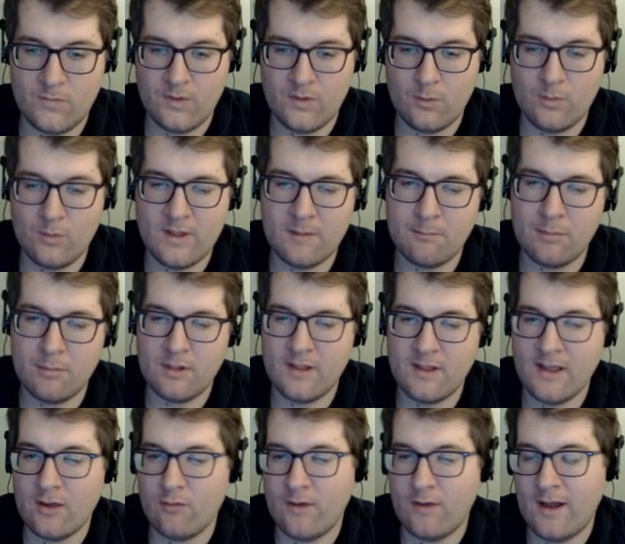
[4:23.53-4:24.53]
can
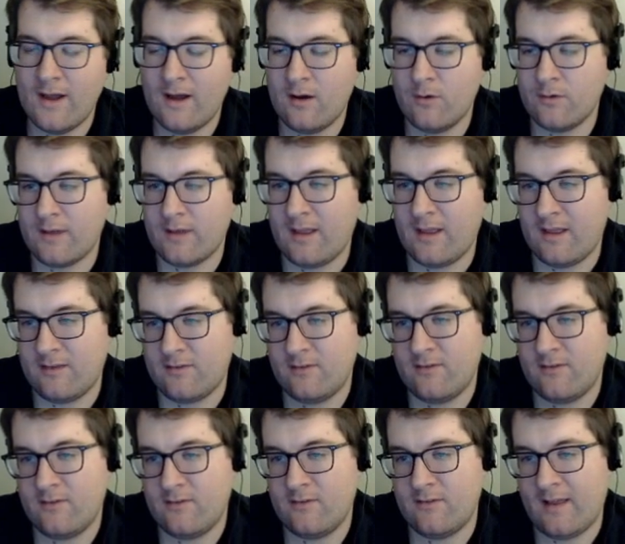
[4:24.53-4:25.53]
play around a
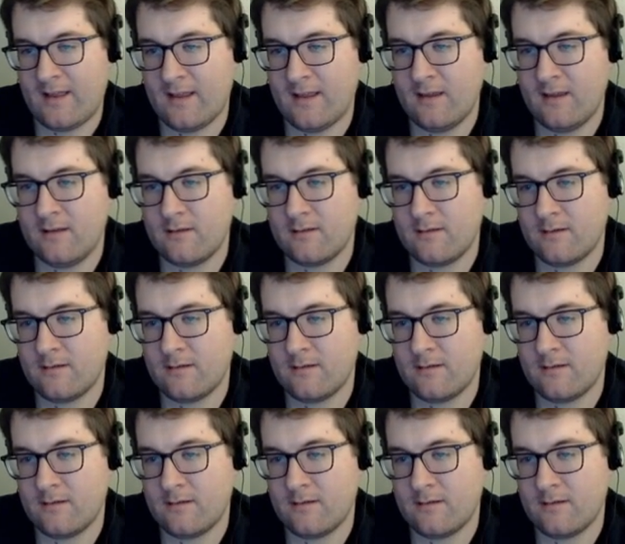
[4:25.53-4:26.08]
second